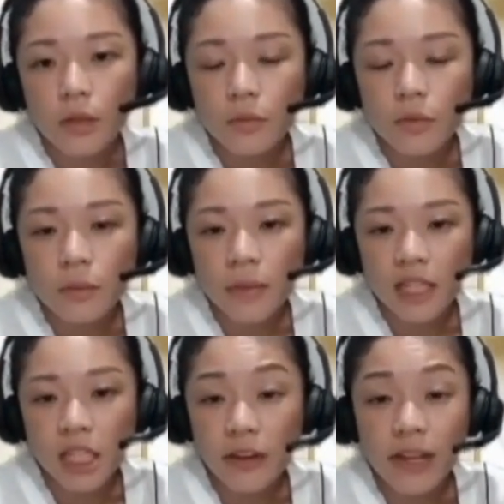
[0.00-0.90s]
Would you
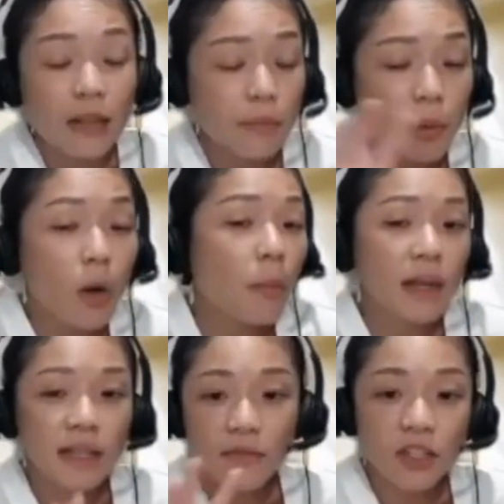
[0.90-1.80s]
mind sharing a little bit more
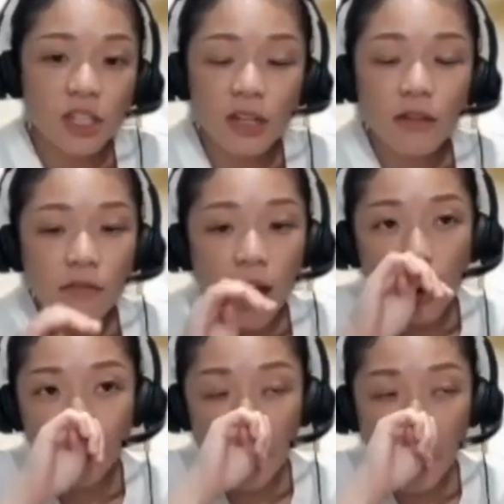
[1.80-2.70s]
about that vision
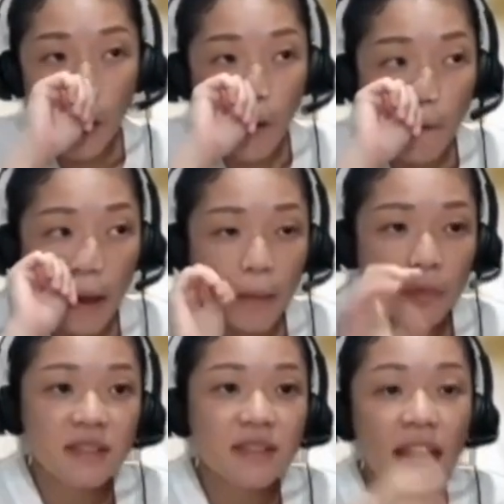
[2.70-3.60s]
around
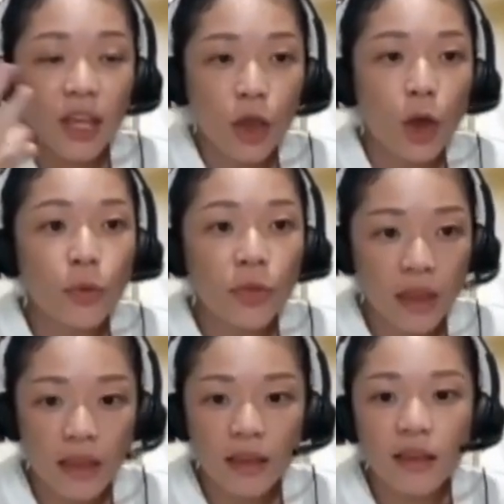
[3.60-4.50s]
starting your own
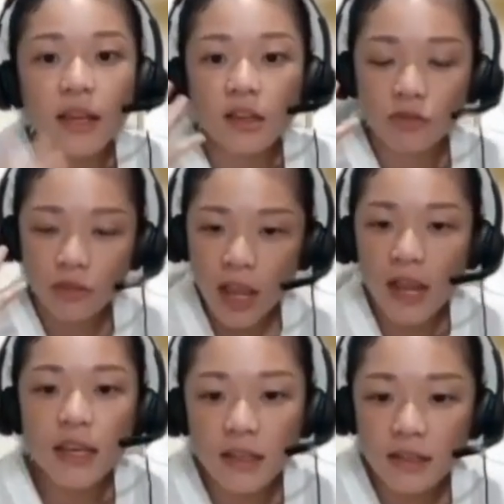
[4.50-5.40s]
thing and
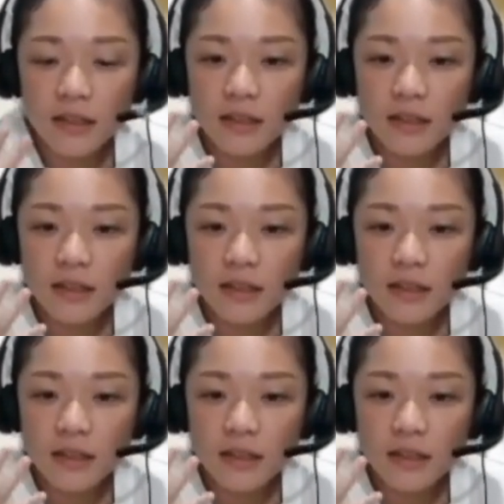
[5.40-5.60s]
really